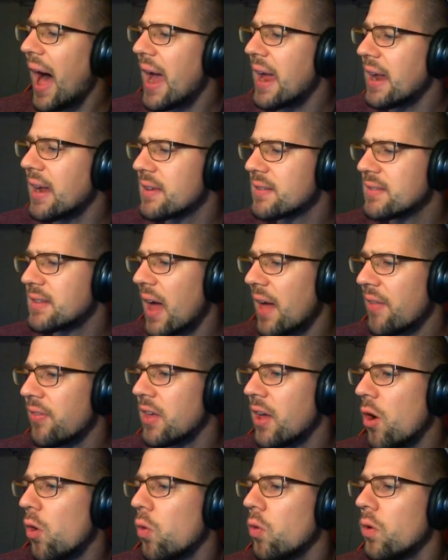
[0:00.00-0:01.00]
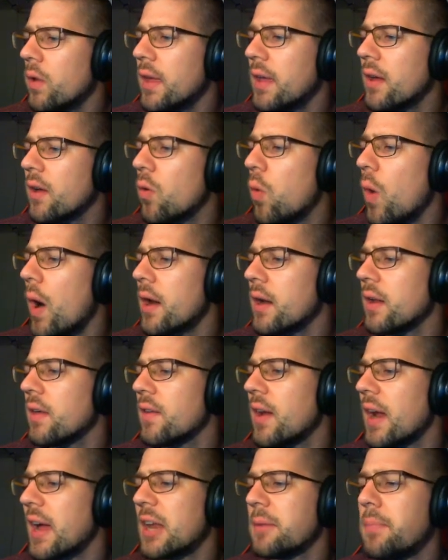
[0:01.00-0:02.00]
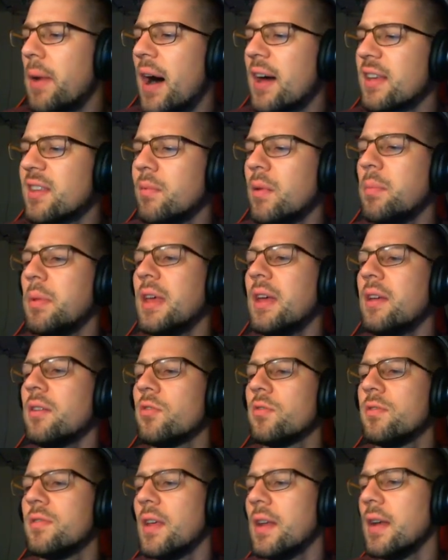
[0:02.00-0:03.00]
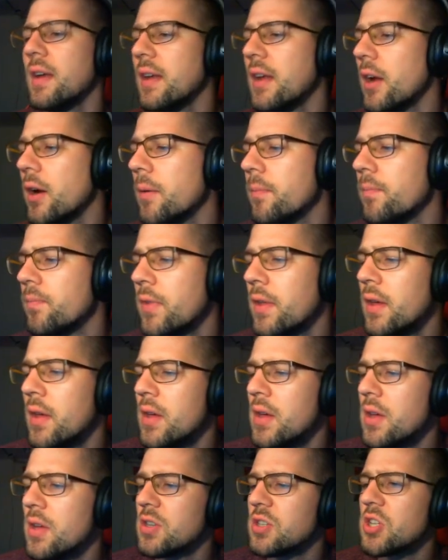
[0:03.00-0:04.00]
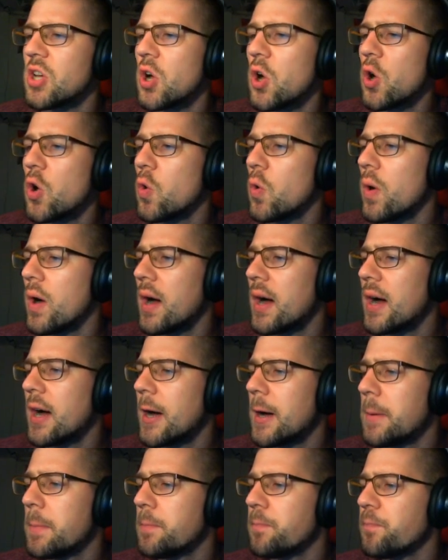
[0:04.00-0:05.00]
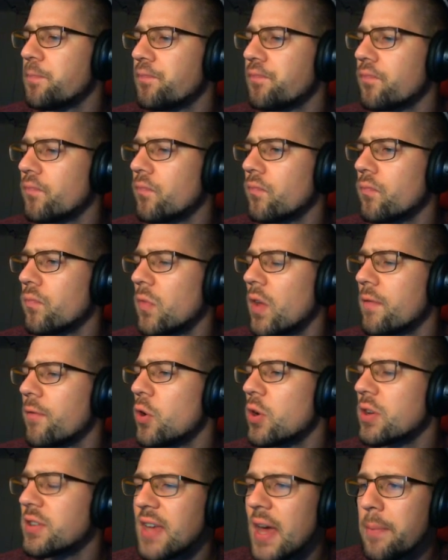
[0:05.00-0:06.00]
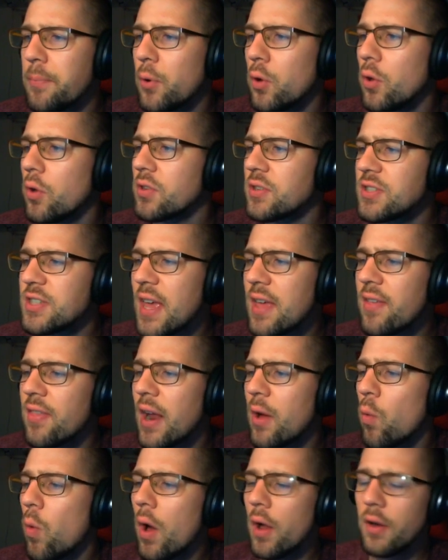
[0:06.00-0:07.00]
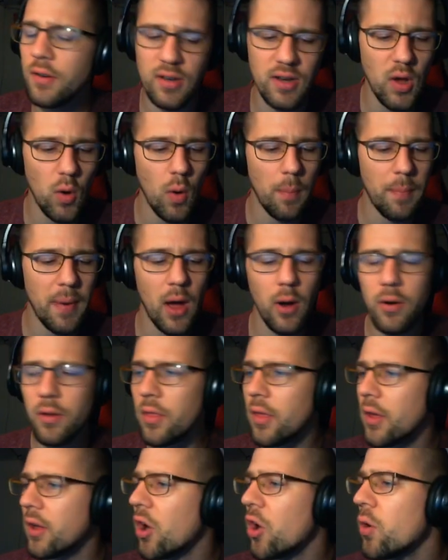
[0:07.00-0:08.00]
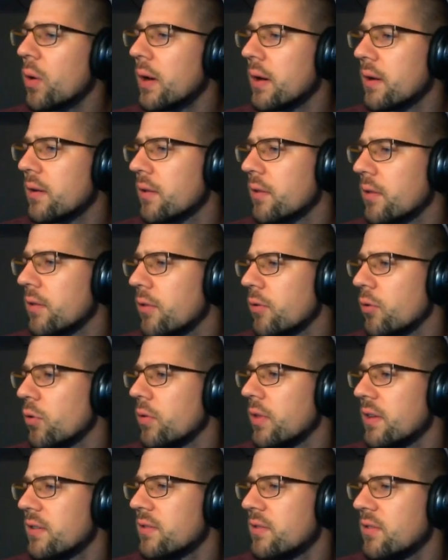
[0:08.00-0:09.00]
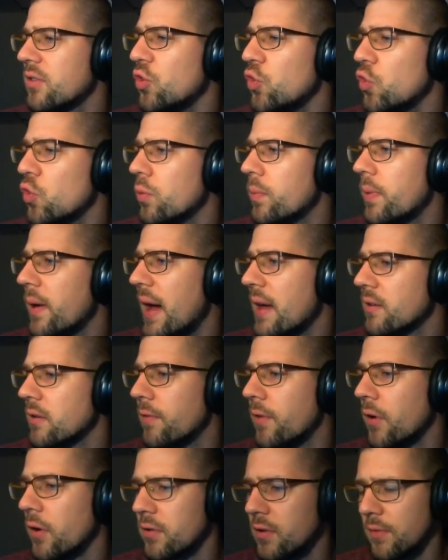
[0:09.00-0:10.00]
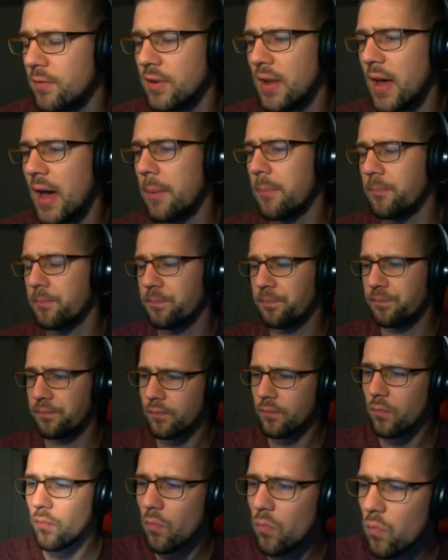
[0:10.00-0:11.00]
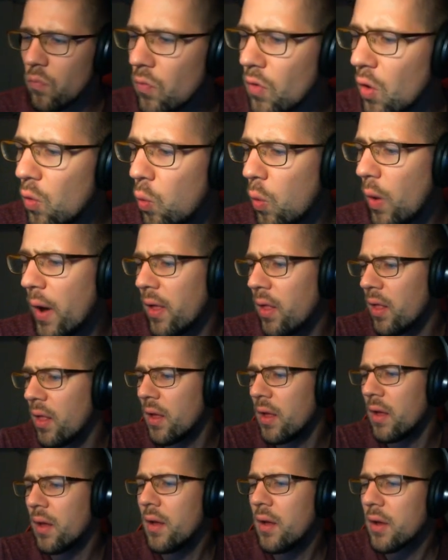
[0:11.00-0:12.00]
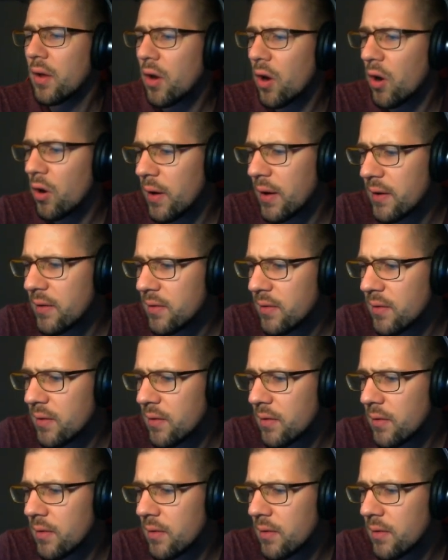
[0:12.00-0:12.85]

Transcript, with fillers: height is not the only quantity that I could possibly be interested in here. So um, for example, say that I want to know about the current through this tube as a function of time. Well, current